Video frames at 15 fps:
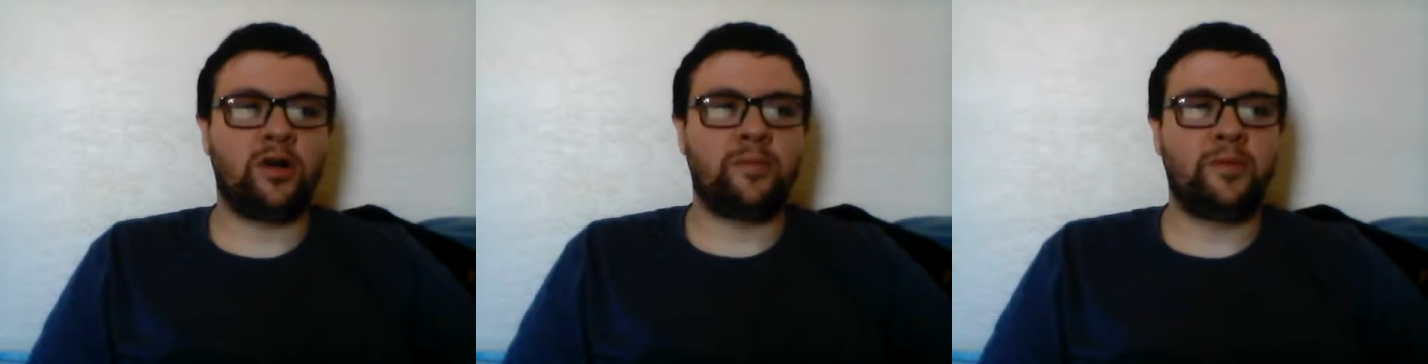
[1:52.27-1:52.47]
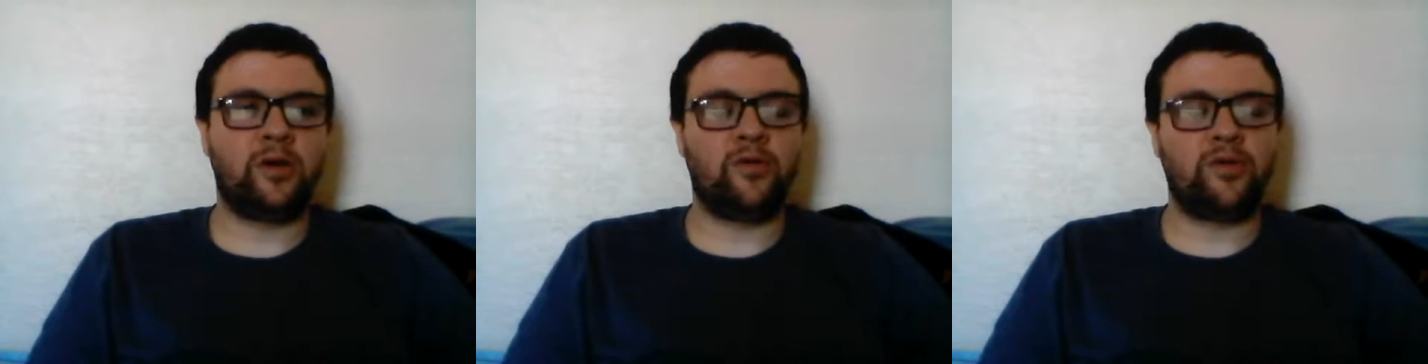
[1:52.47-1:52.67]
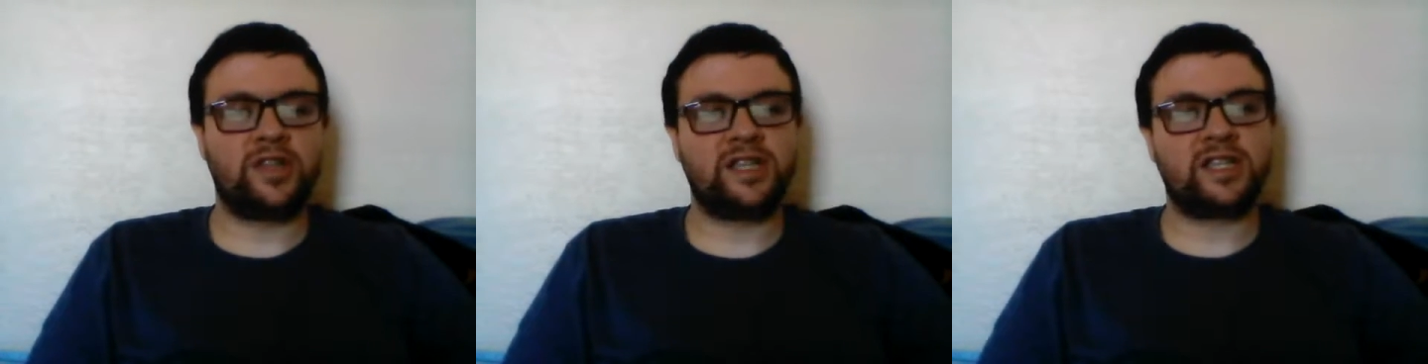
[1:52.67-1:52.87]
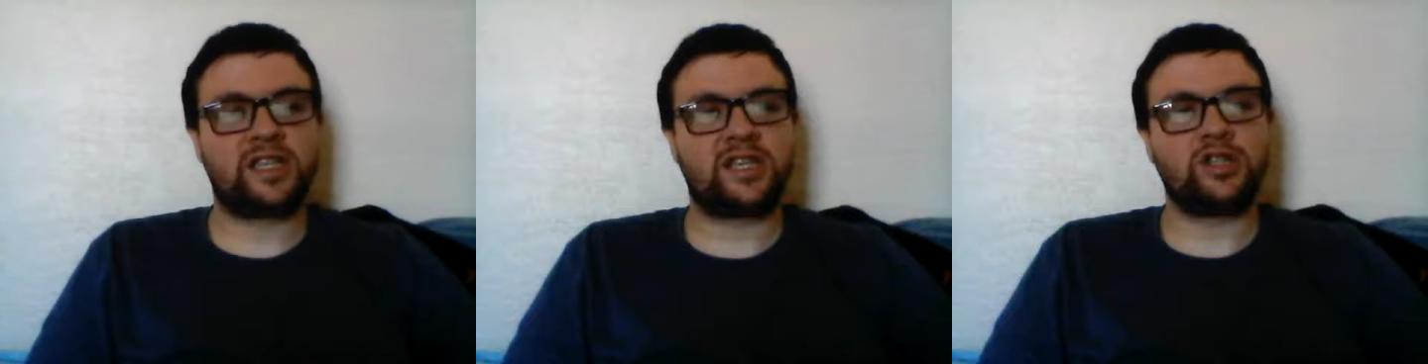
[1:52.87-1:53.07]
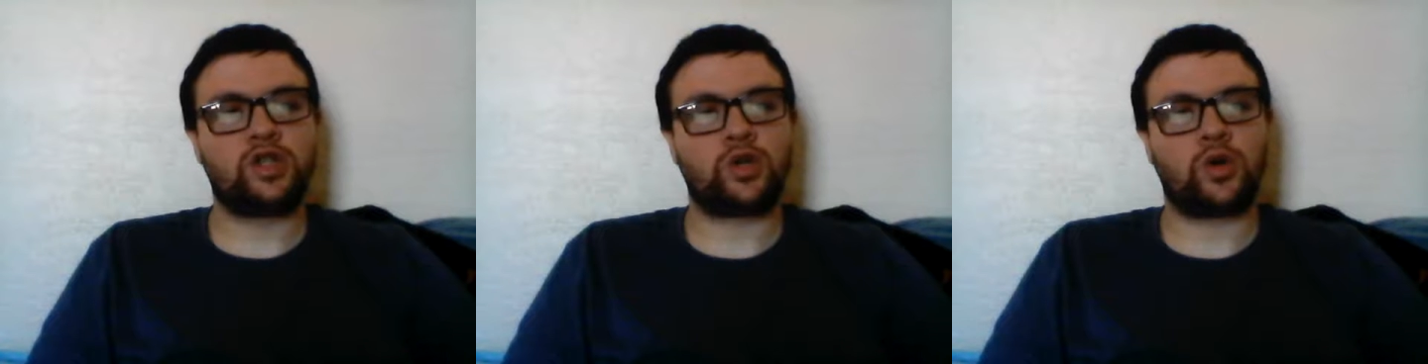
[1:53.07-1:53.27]
but with his
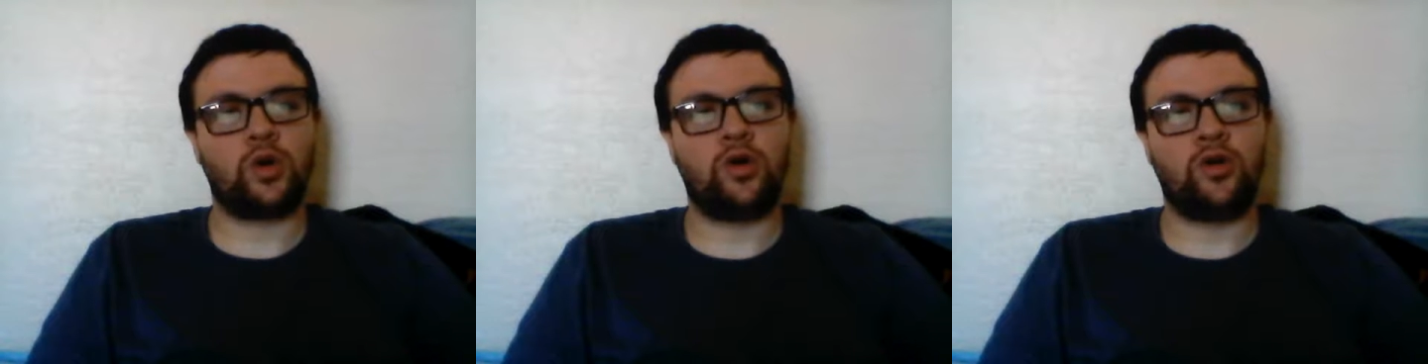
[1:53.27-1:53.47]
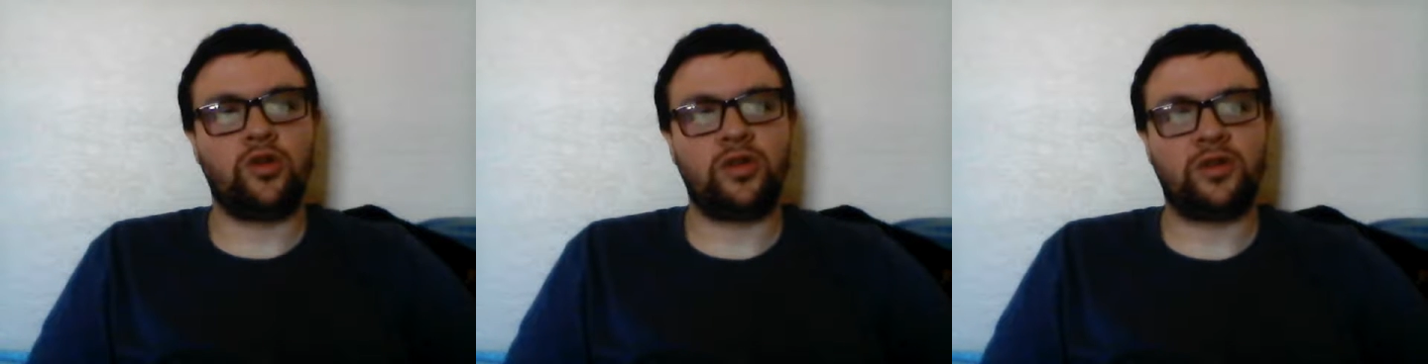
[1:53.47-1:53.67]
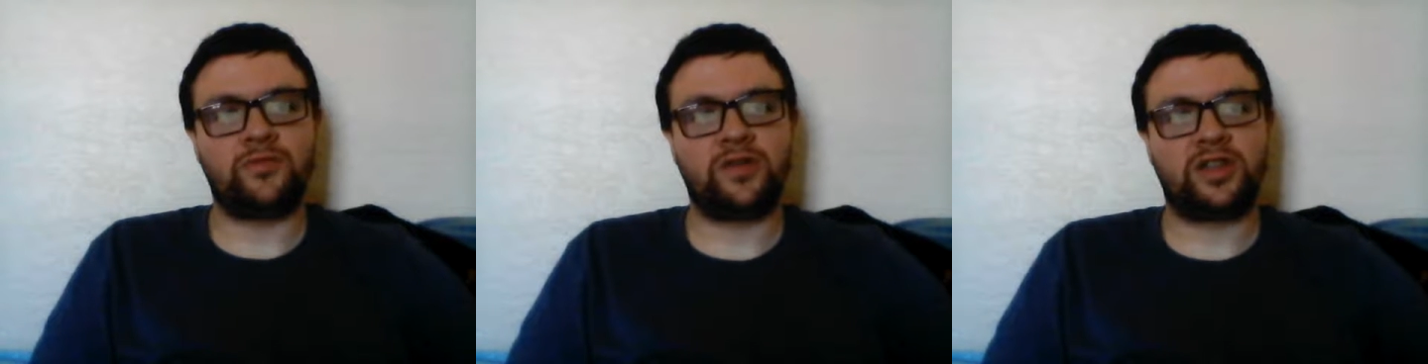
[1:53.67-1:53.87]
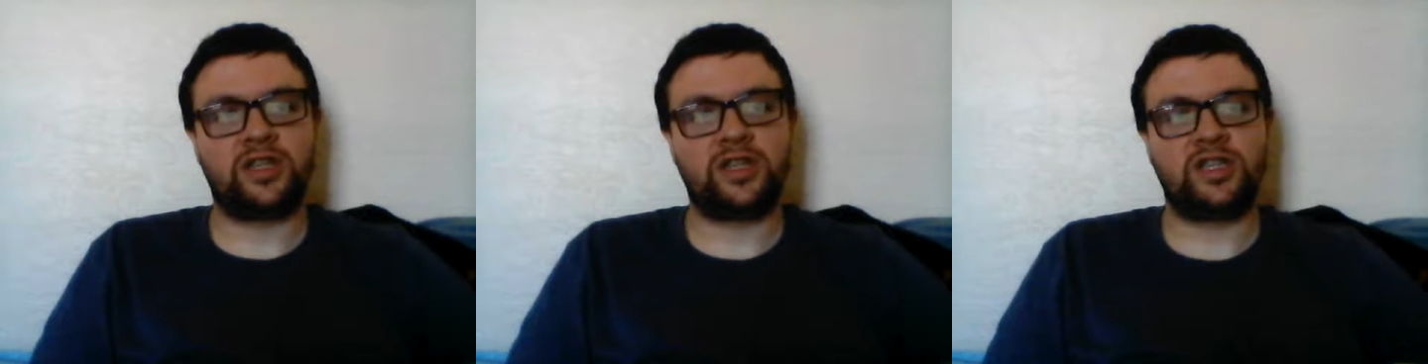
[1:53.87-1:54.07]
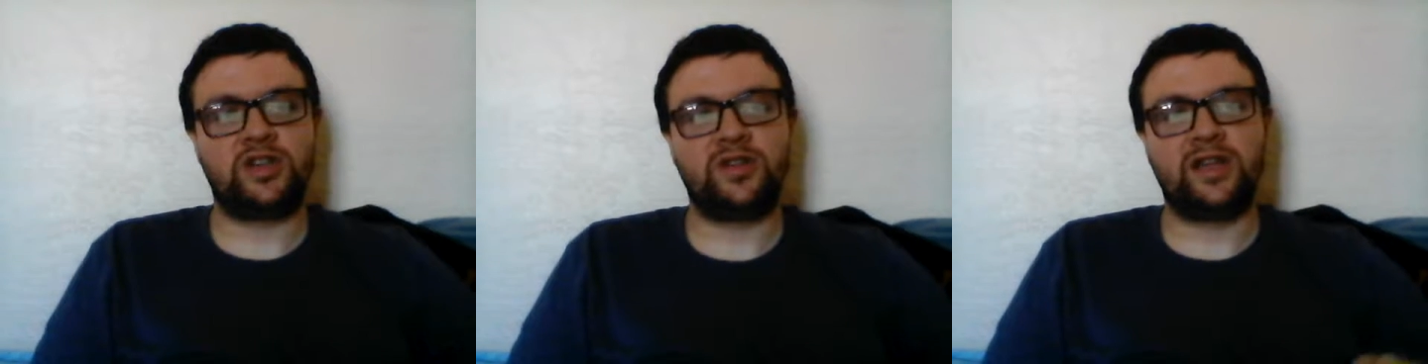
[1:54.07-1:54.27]
control and with
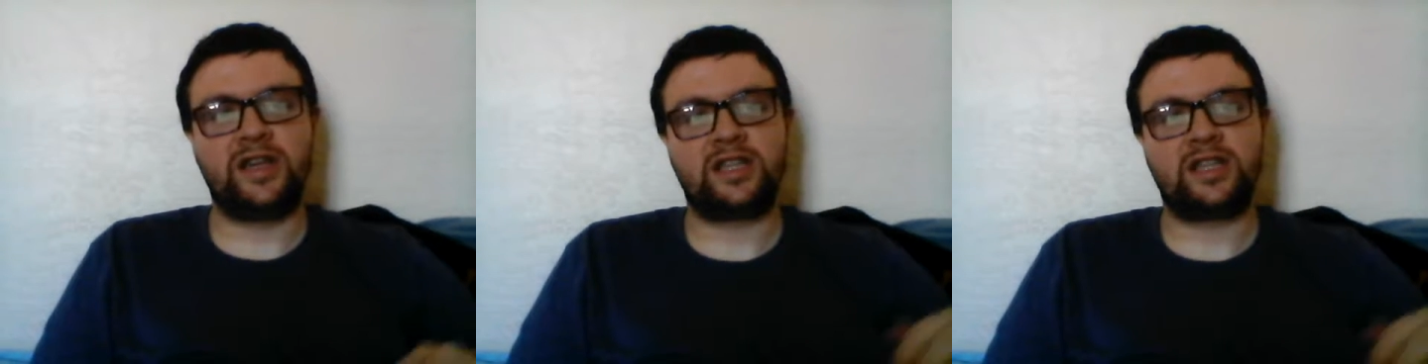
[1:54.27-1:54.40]
his unique